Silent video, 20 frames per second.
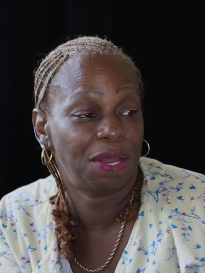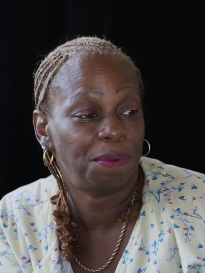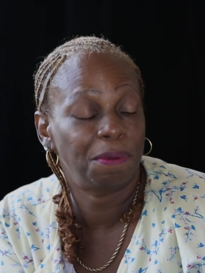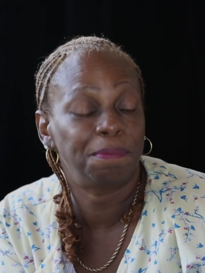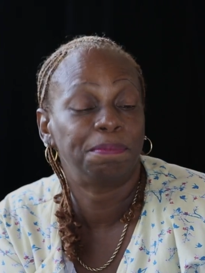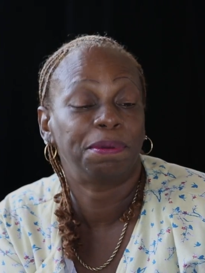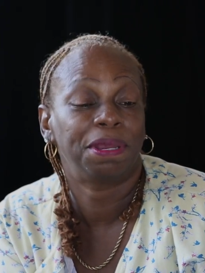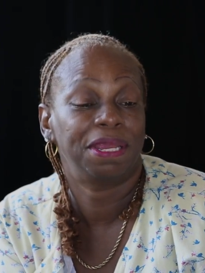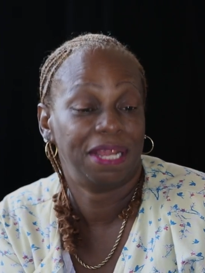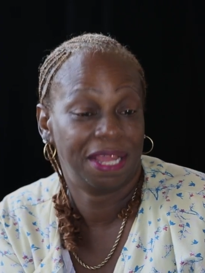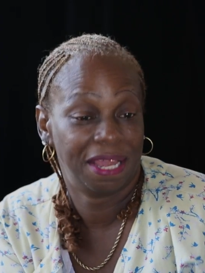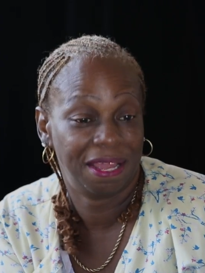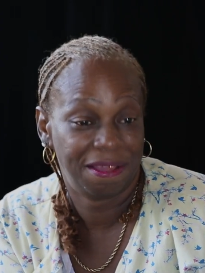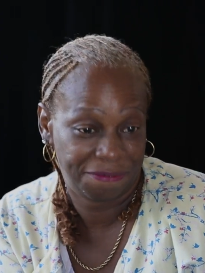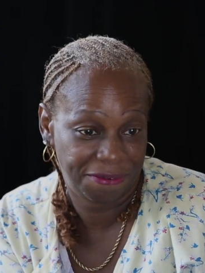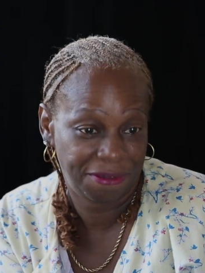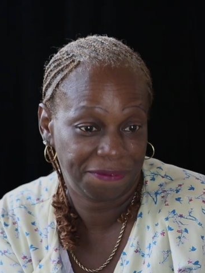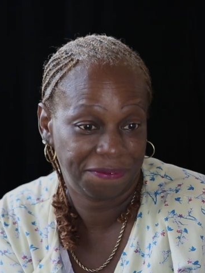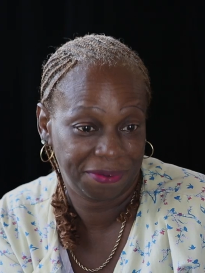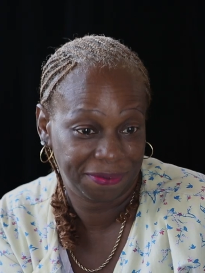I went paid
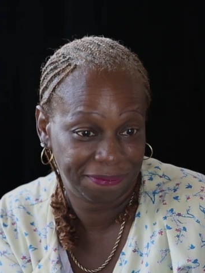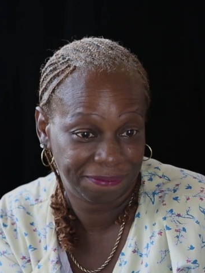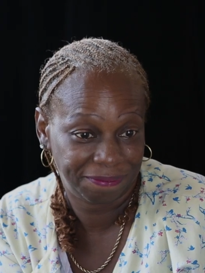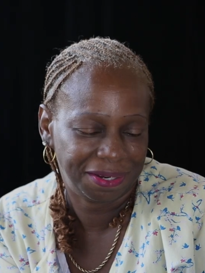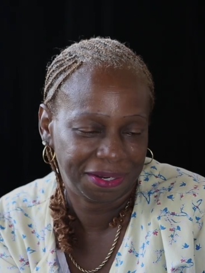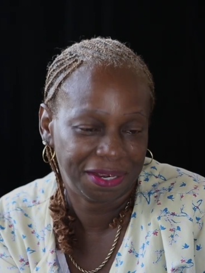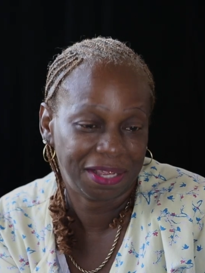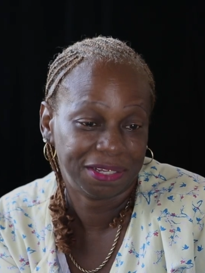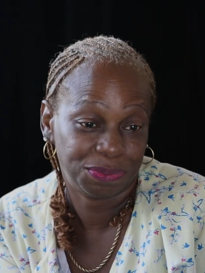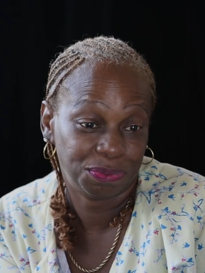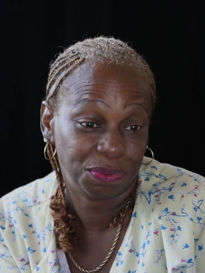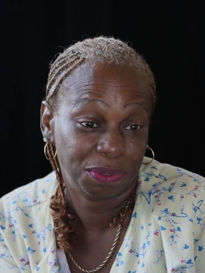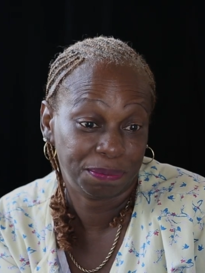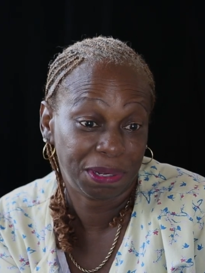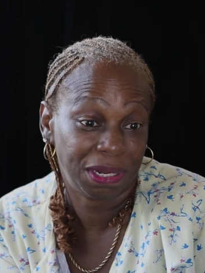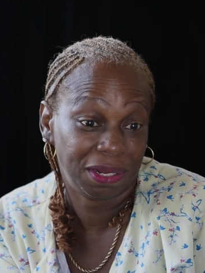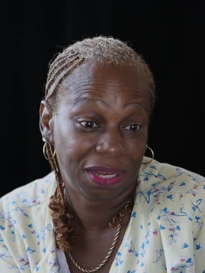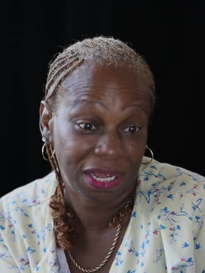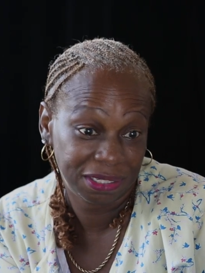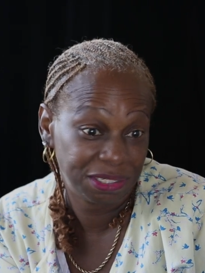half of it, and that's when
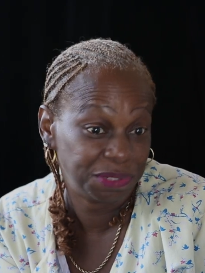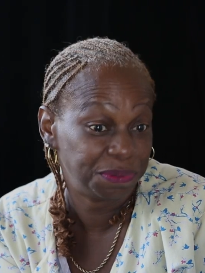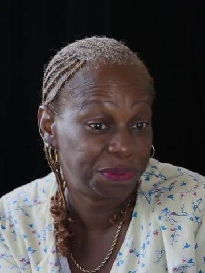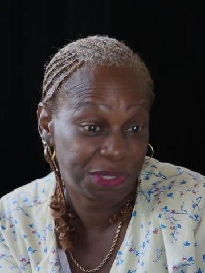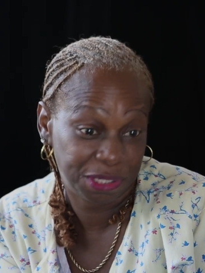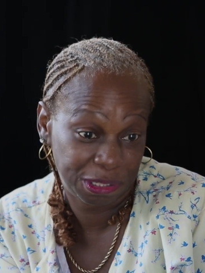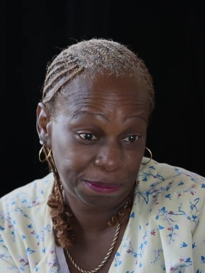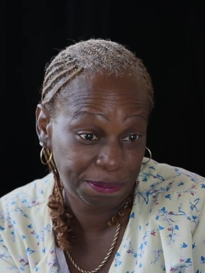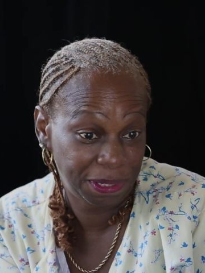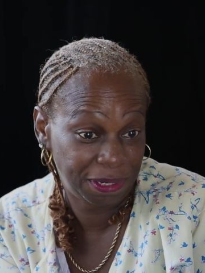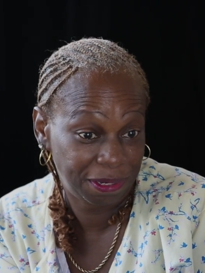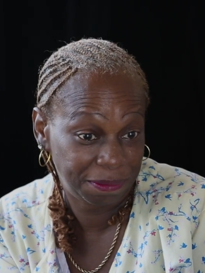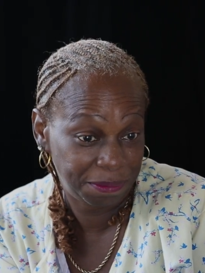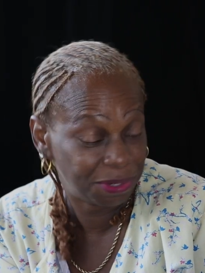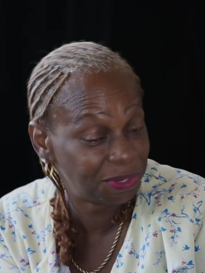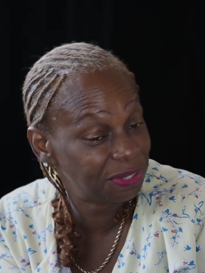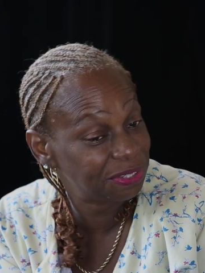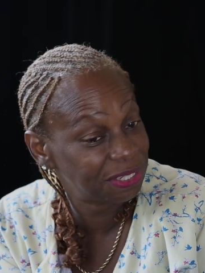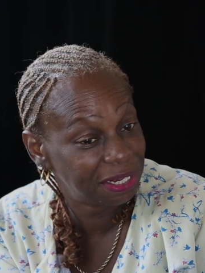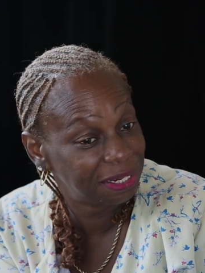my license was suspended
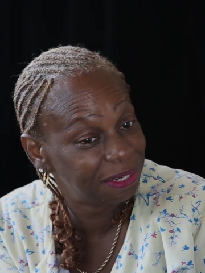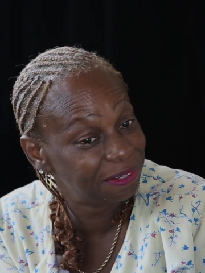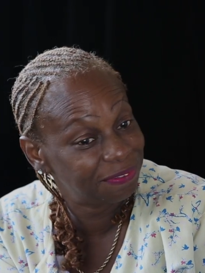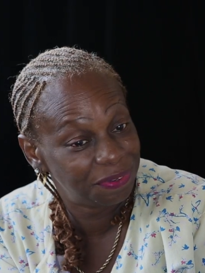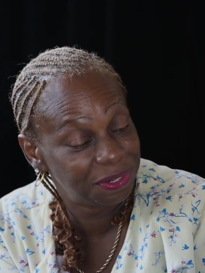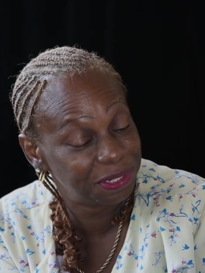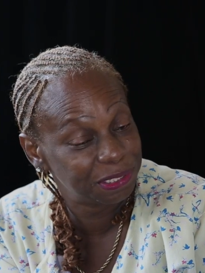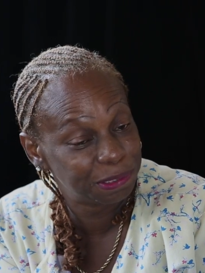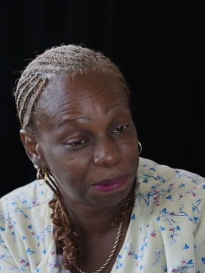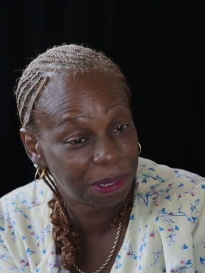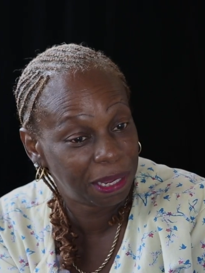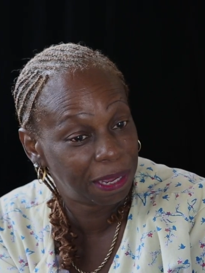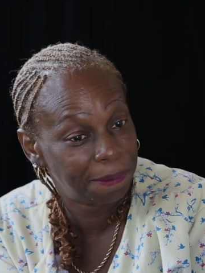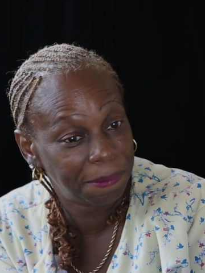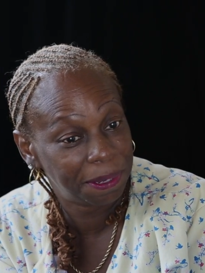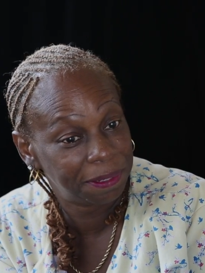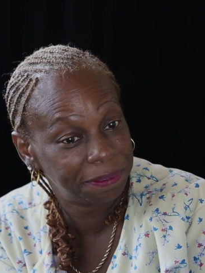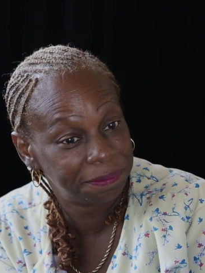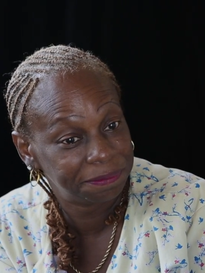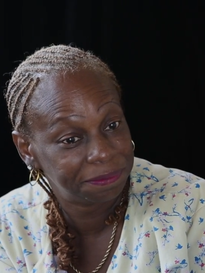because I didn't finish paying
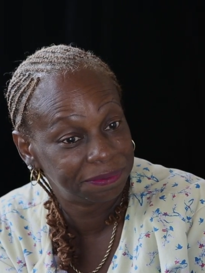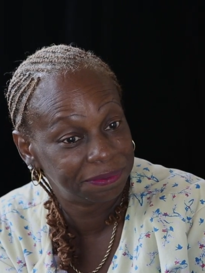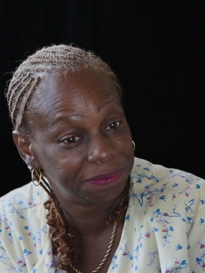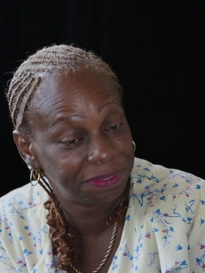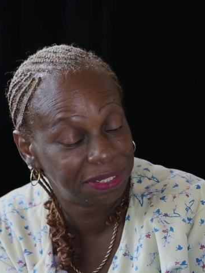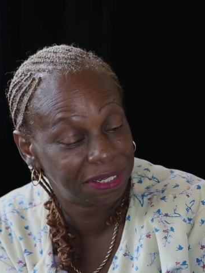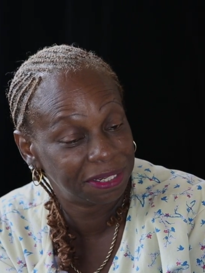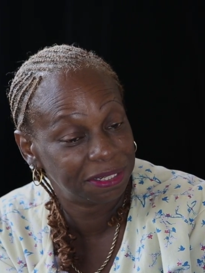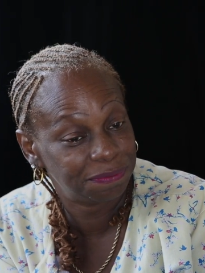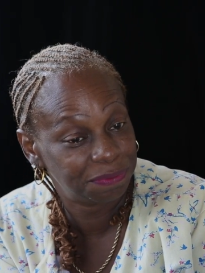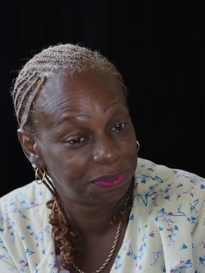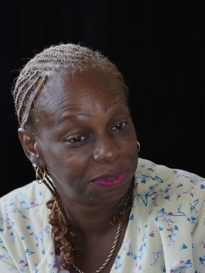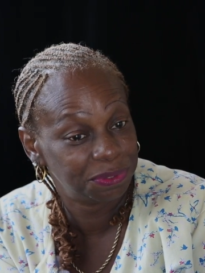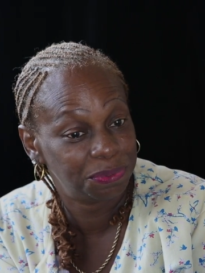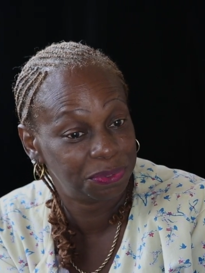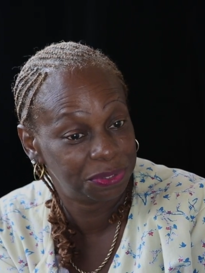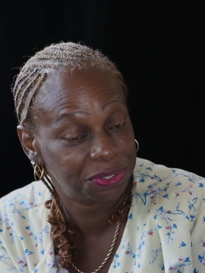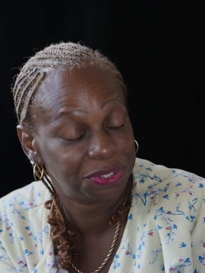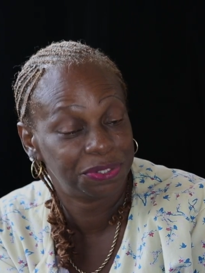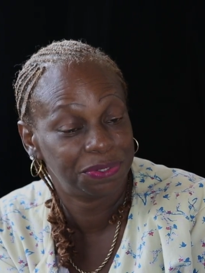my tickets for
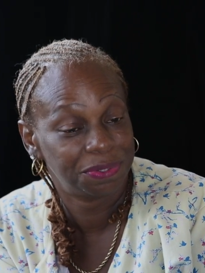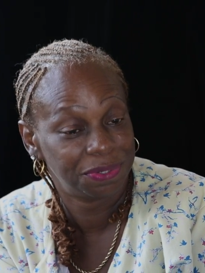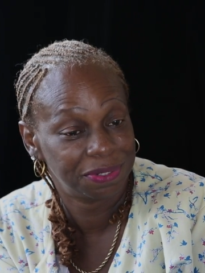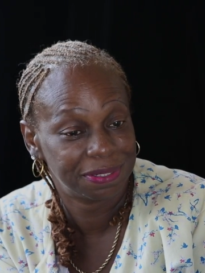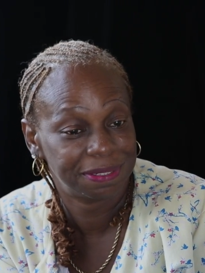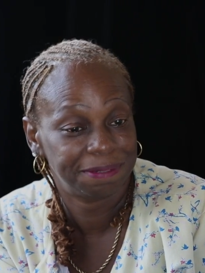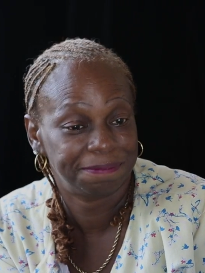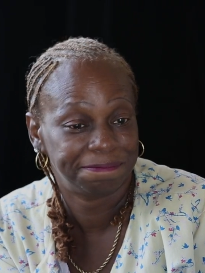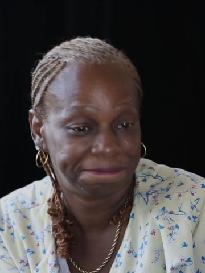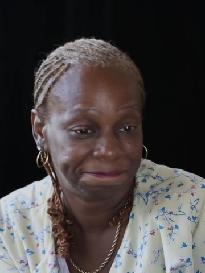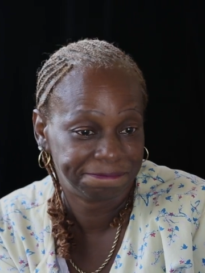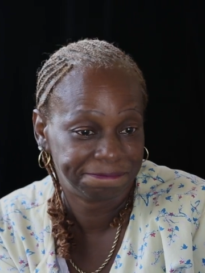no insurance.